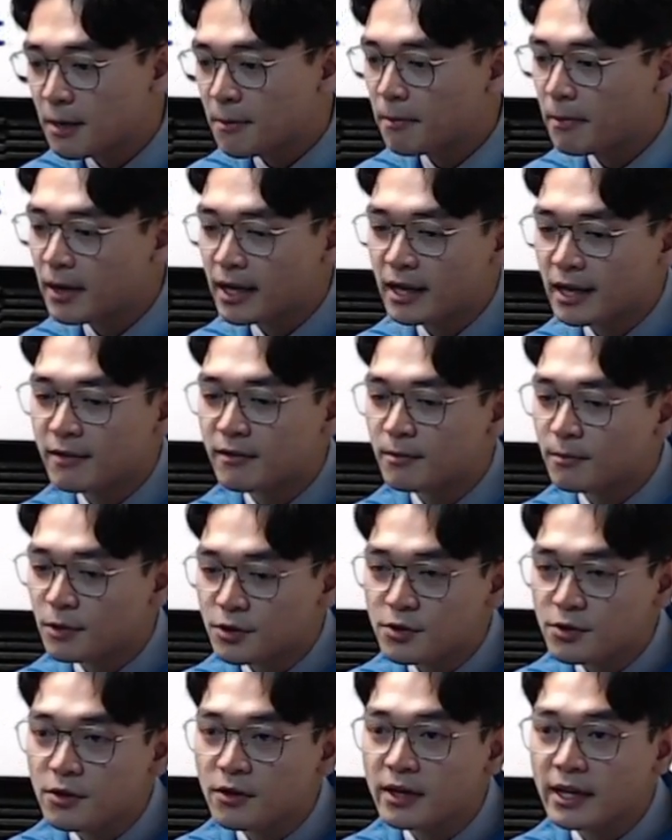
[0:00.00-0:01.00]
But if the
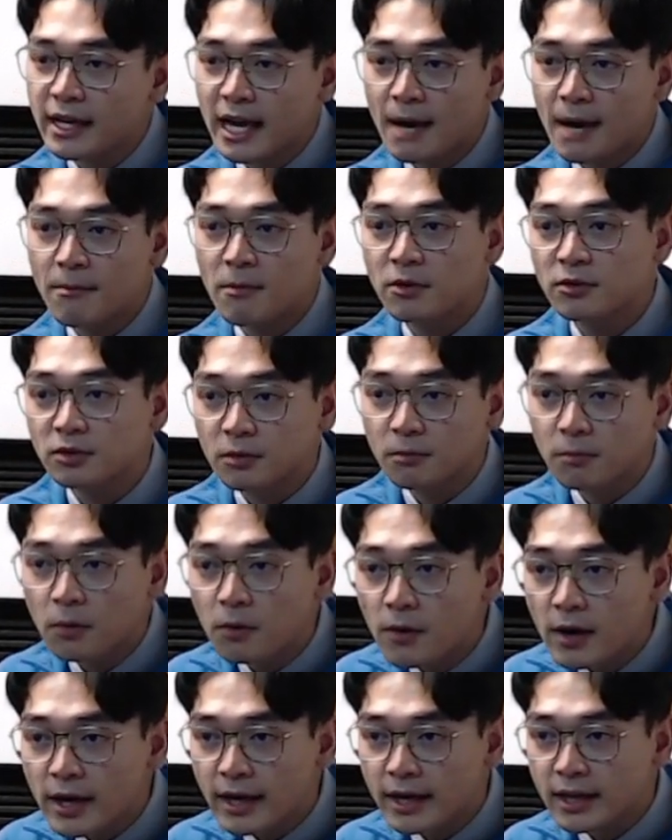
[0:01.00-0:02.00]
majority come out
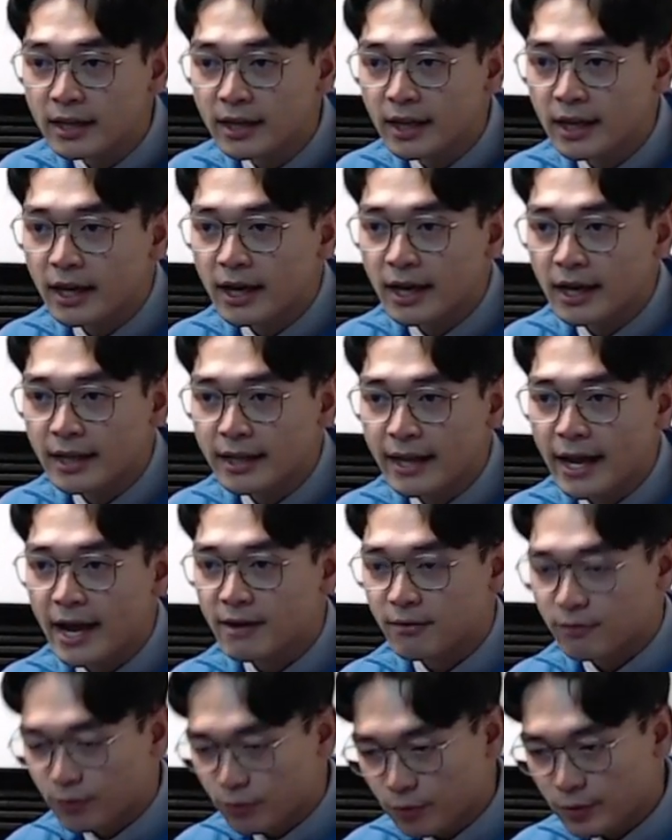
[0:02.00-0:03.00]
support it, and
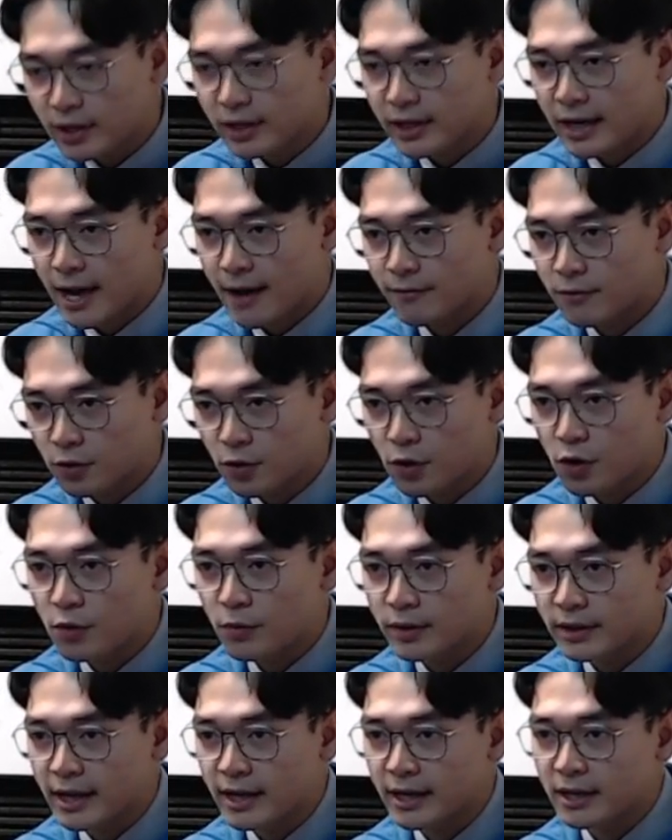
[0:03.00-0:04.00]
then we can have to go
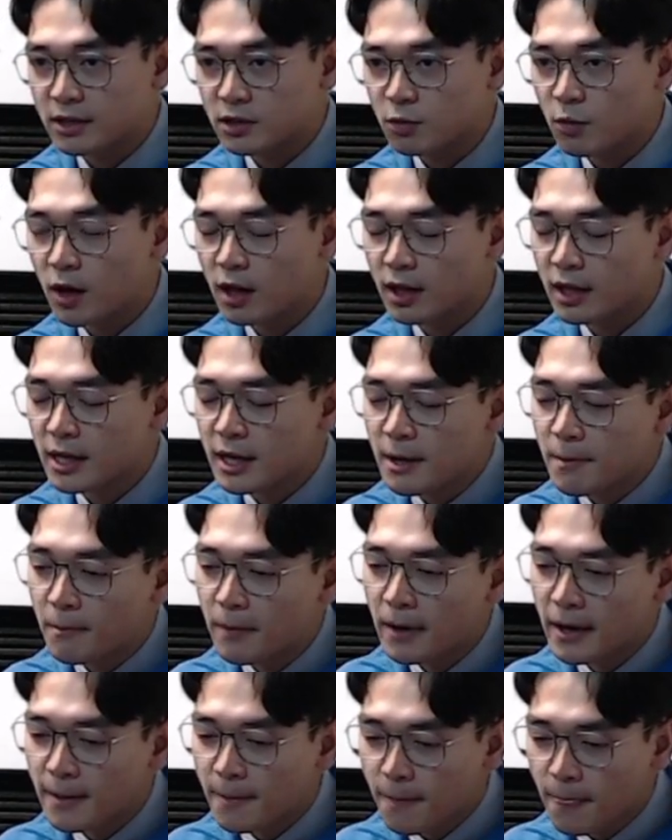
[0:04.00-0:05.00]
with that as well.
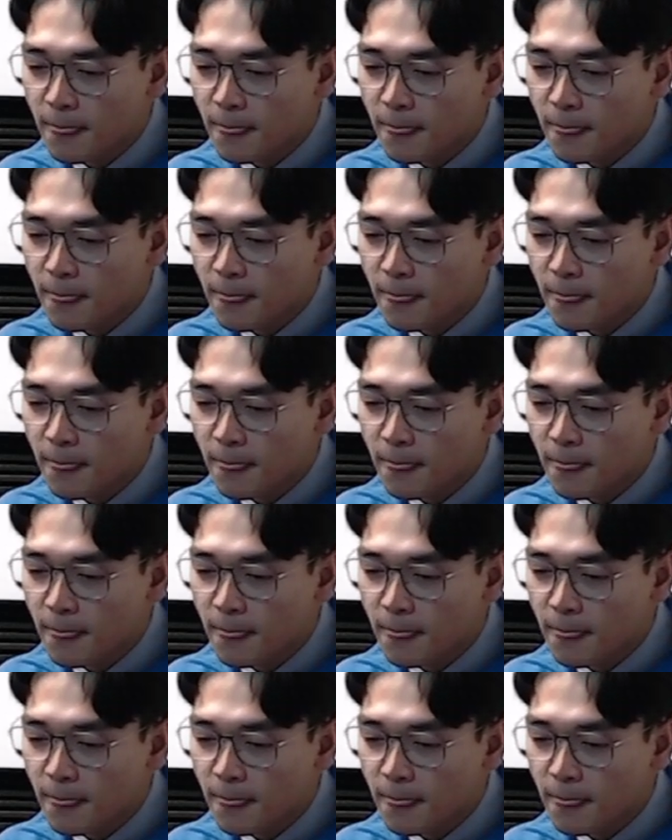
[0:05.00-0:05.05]
But